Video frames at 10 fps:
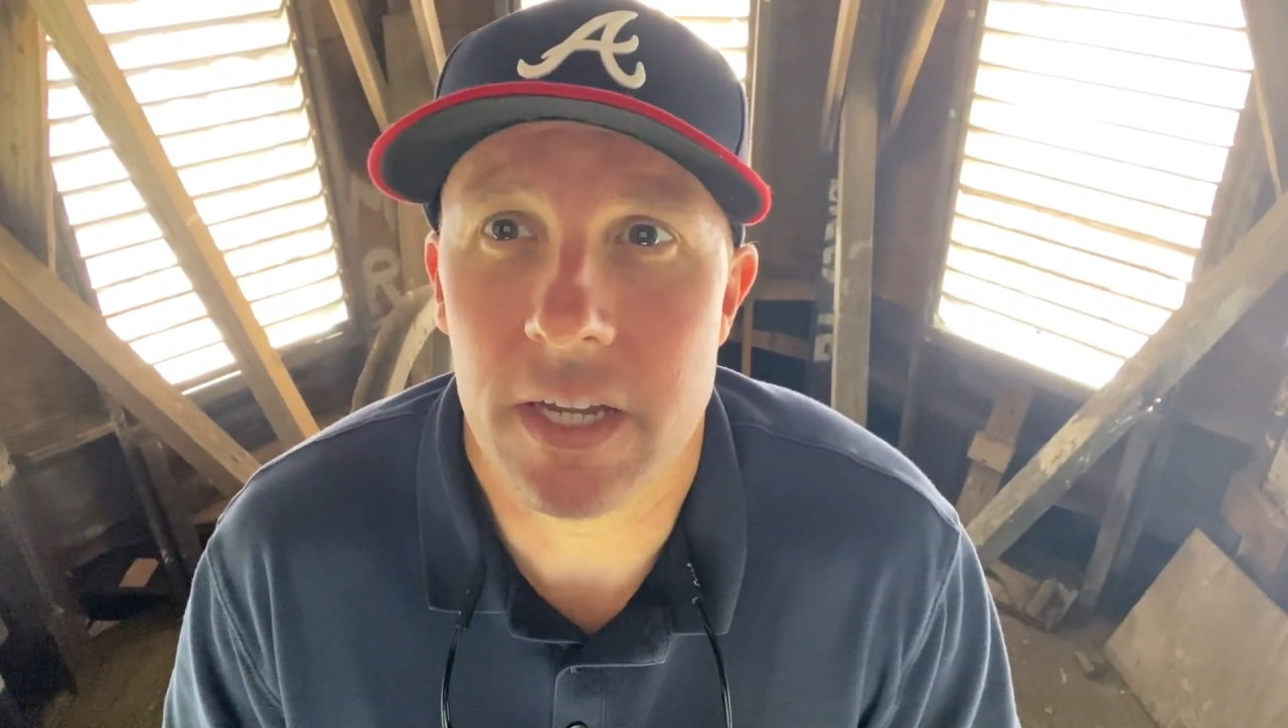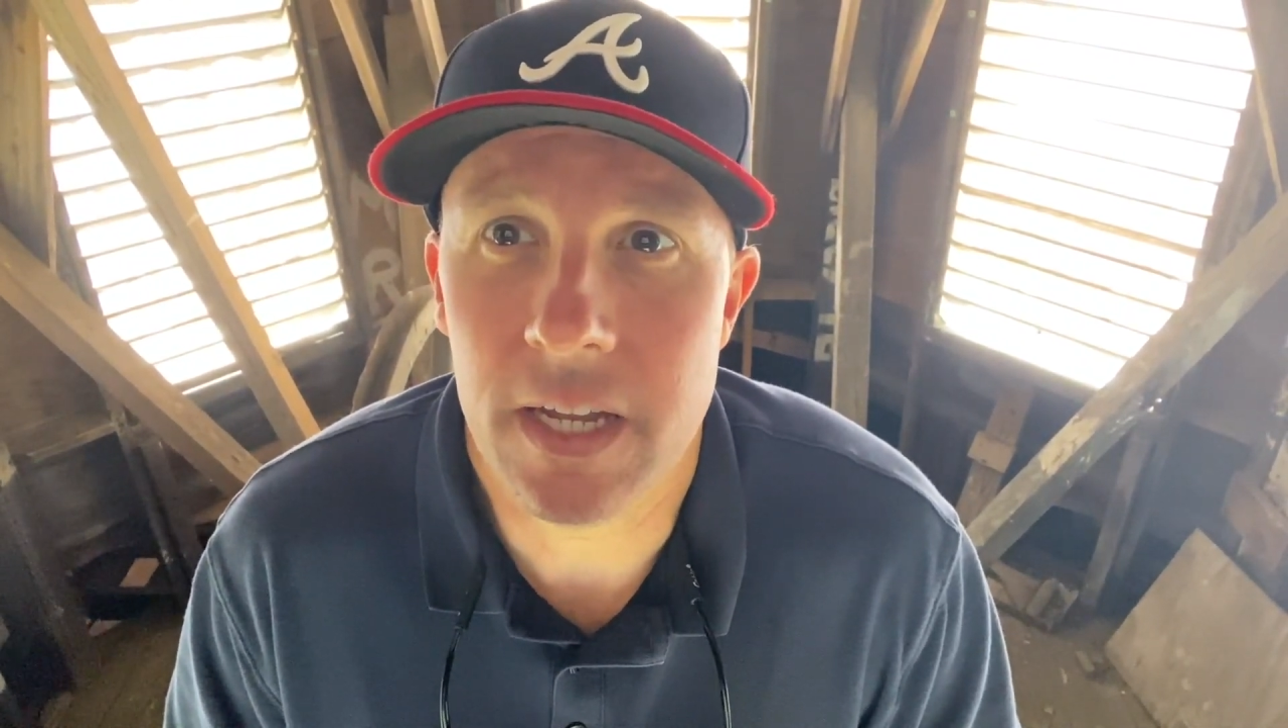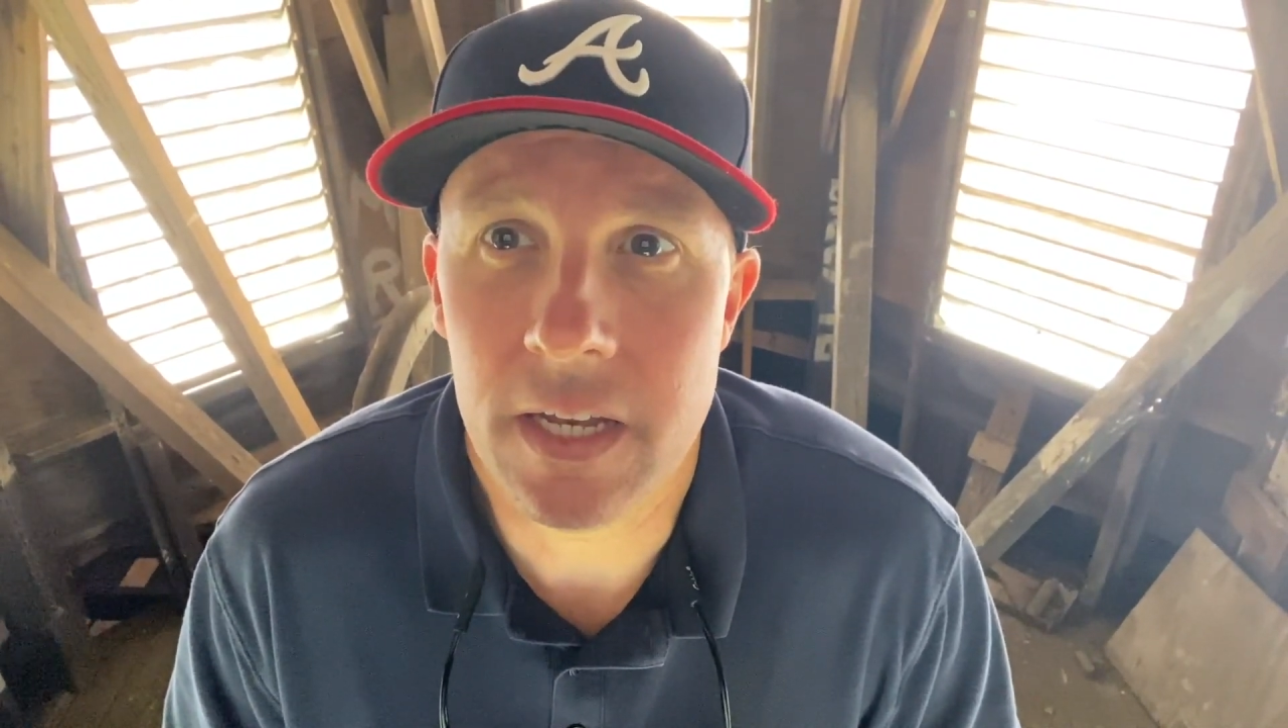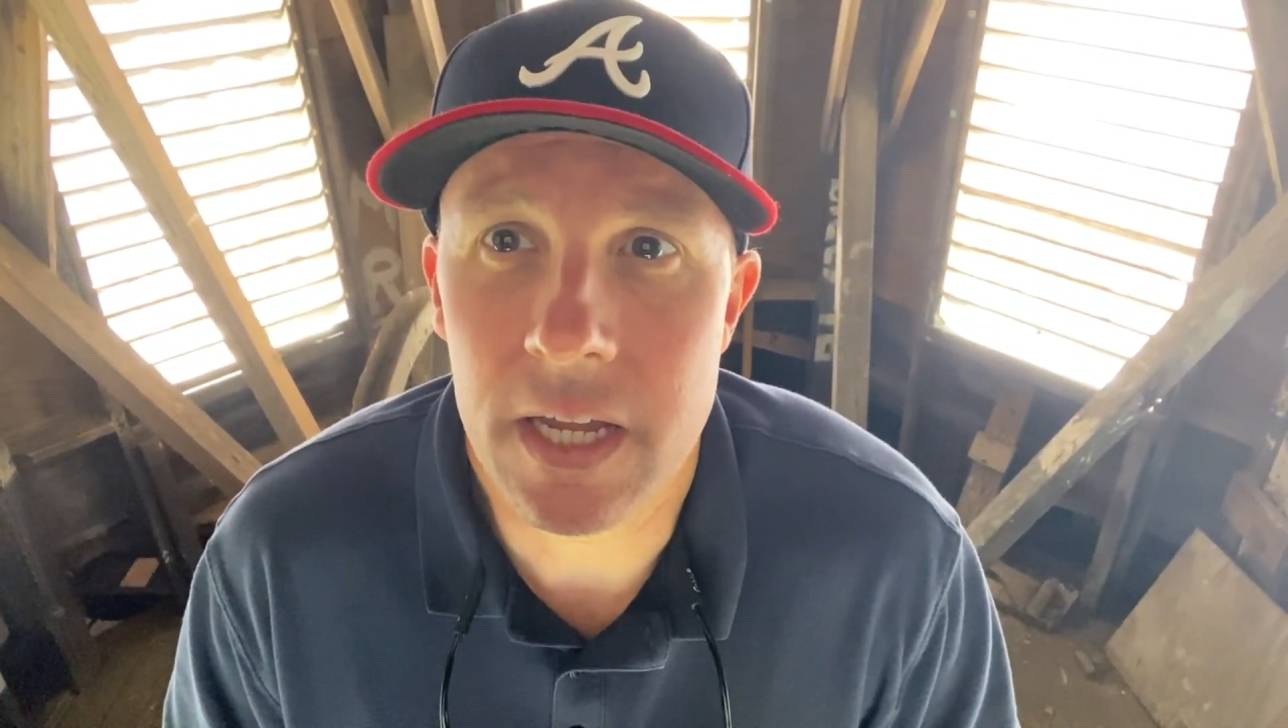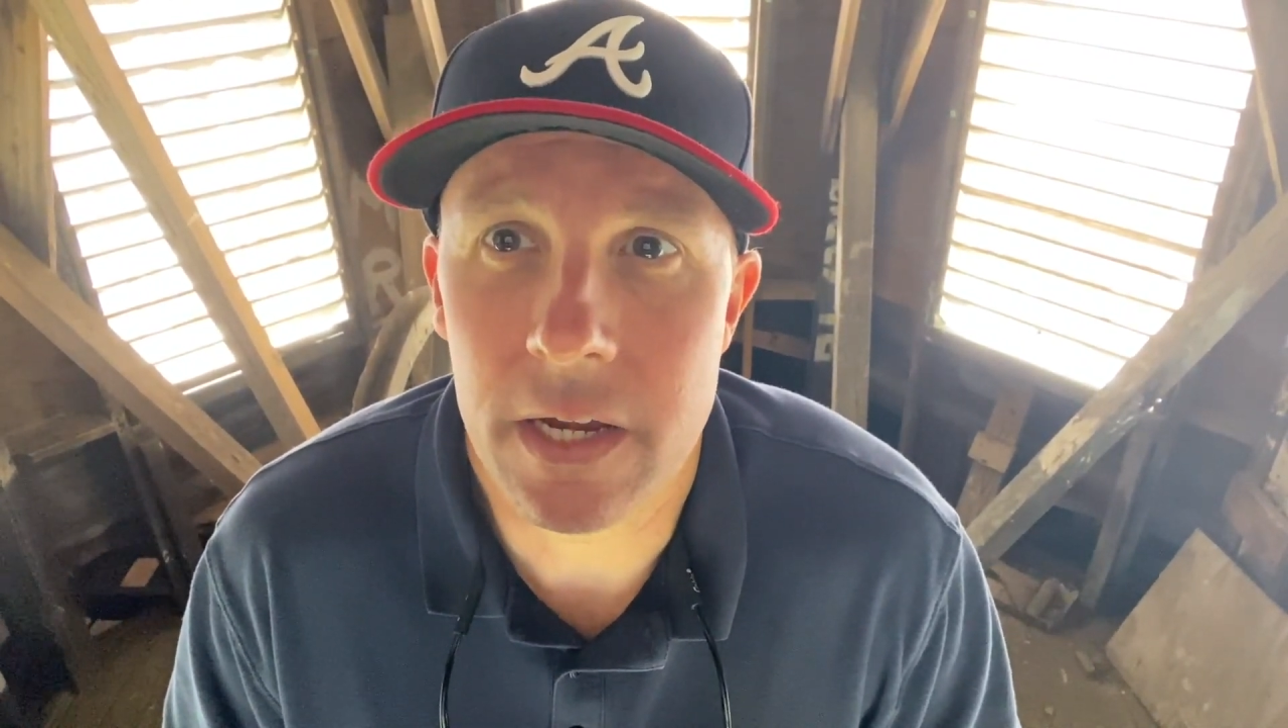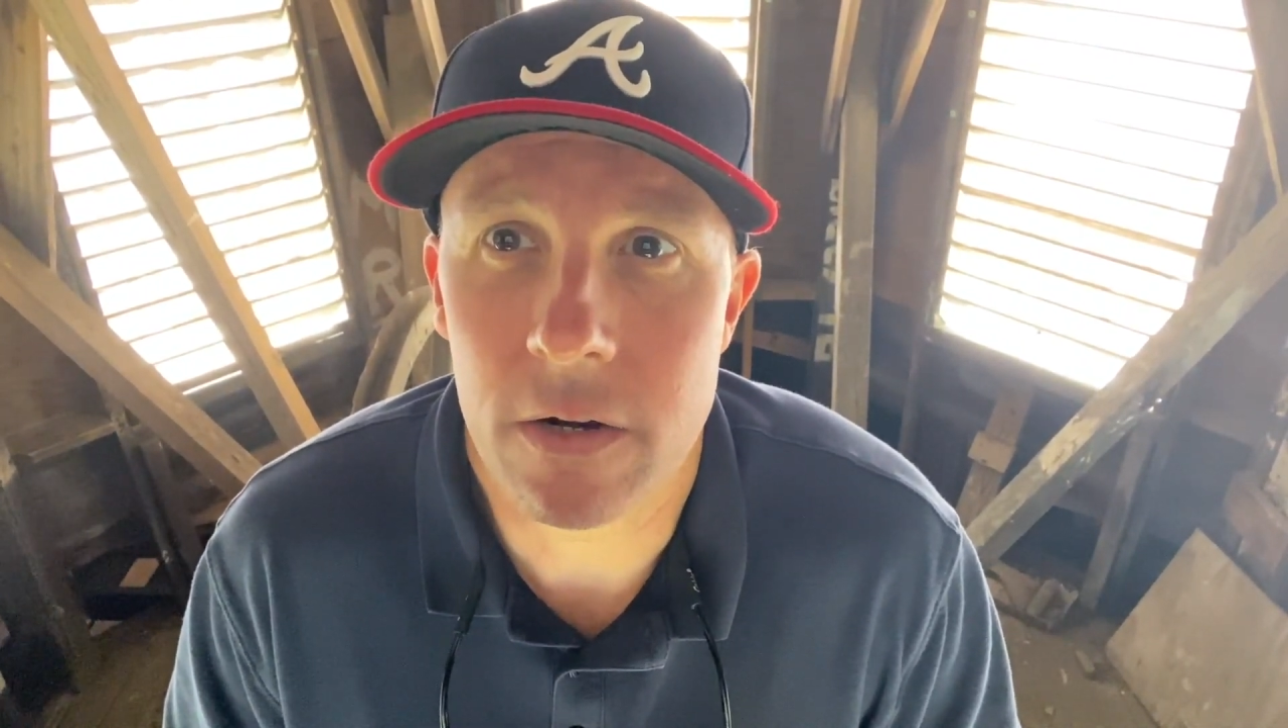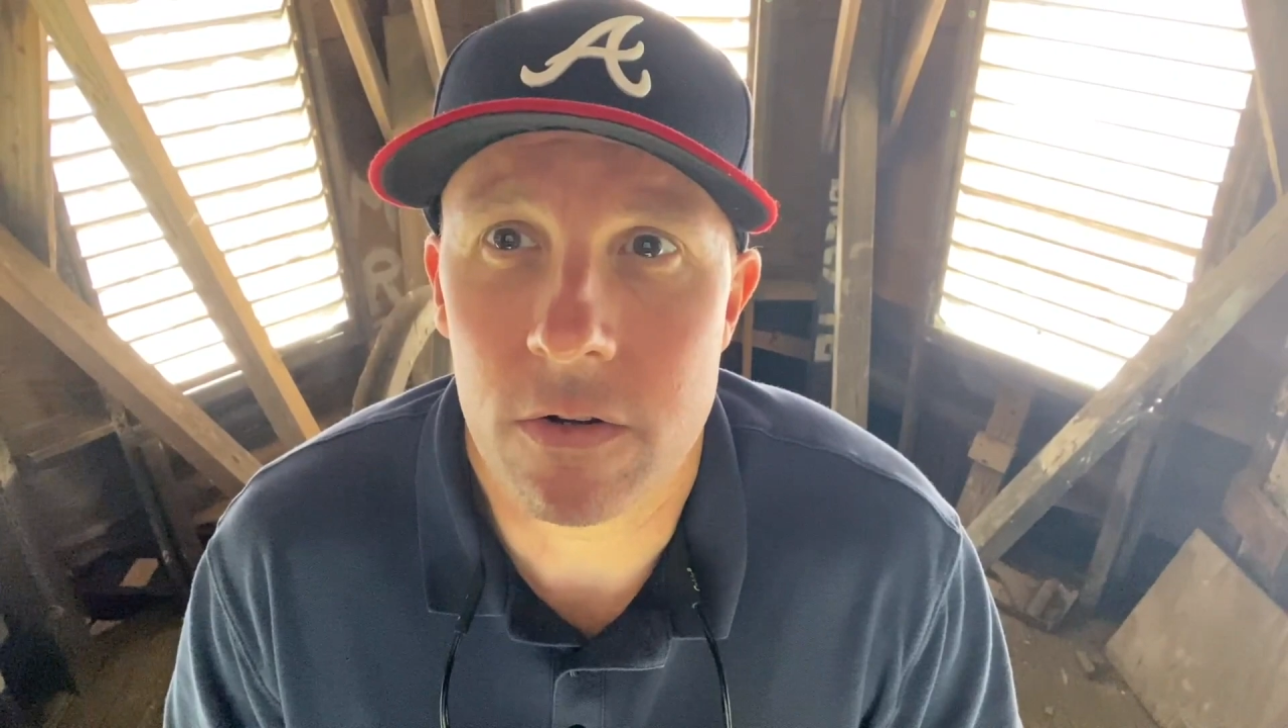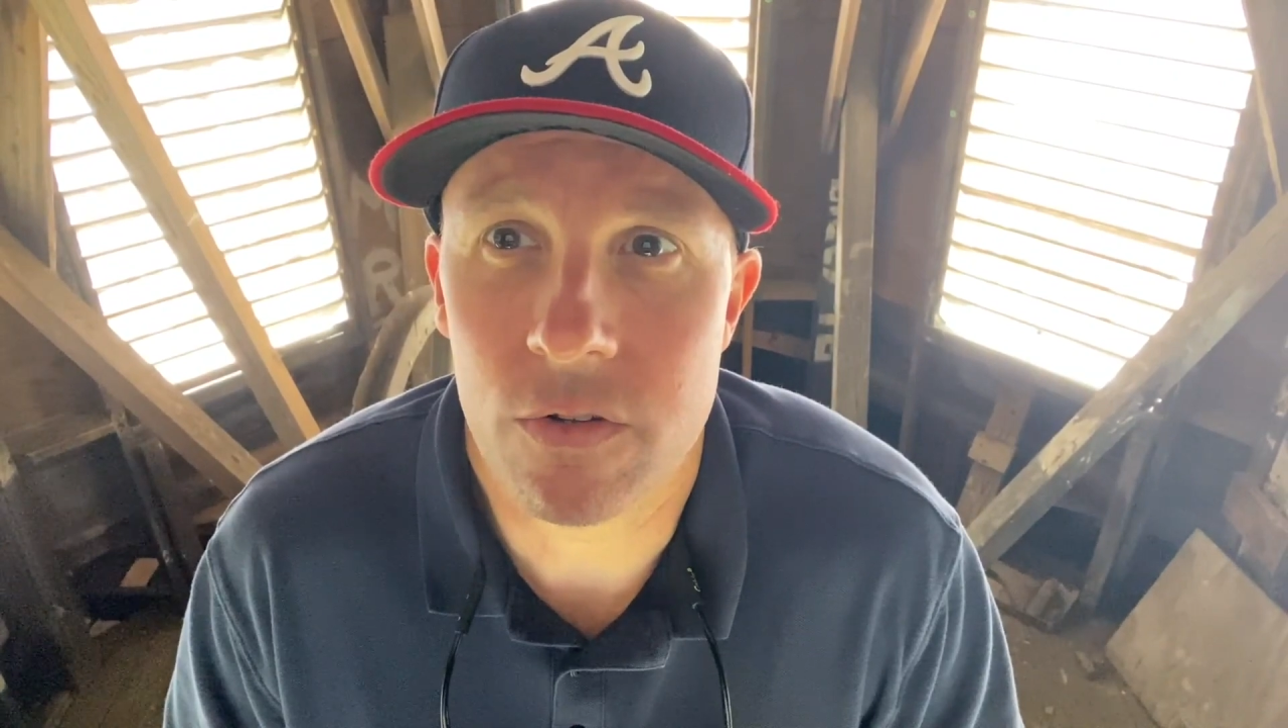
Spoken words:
in here